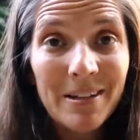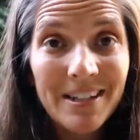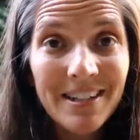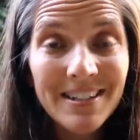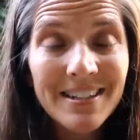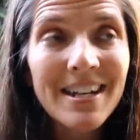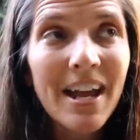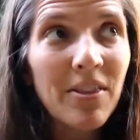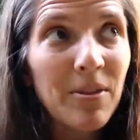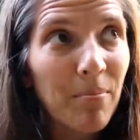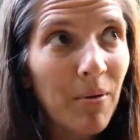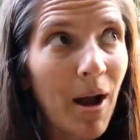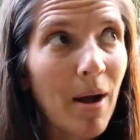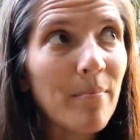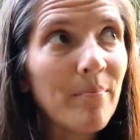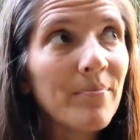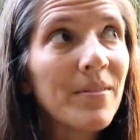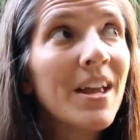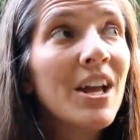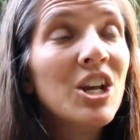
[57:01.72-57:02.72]
is, not the
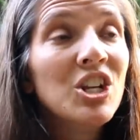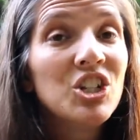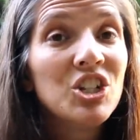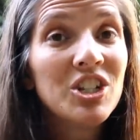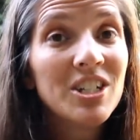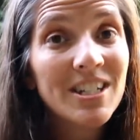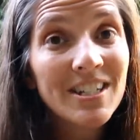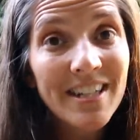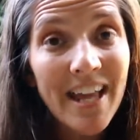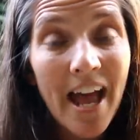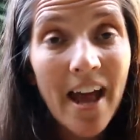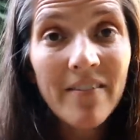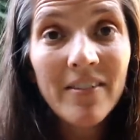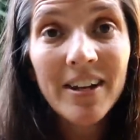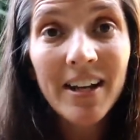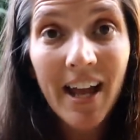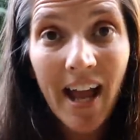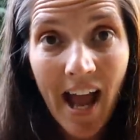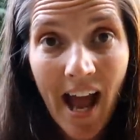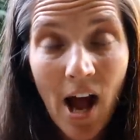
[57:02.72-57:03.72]
problem. She is
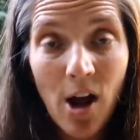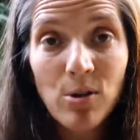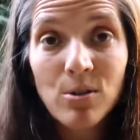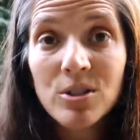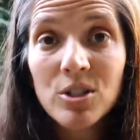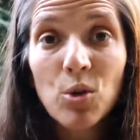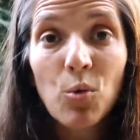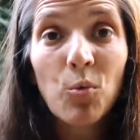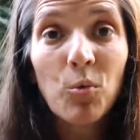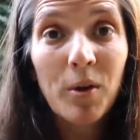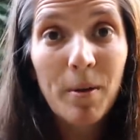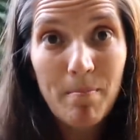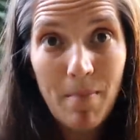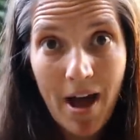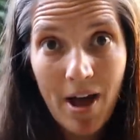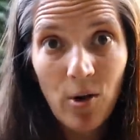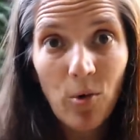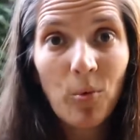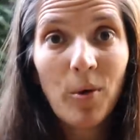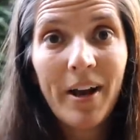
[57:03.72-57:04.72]
having a house
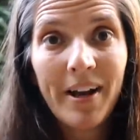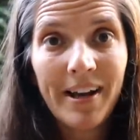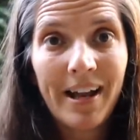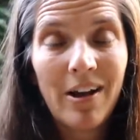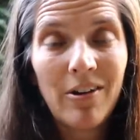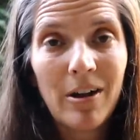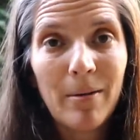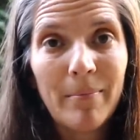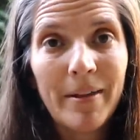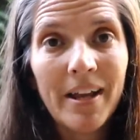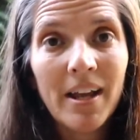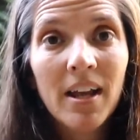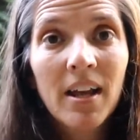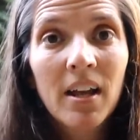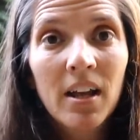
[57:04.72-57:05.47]
remodel right now. And I'm like,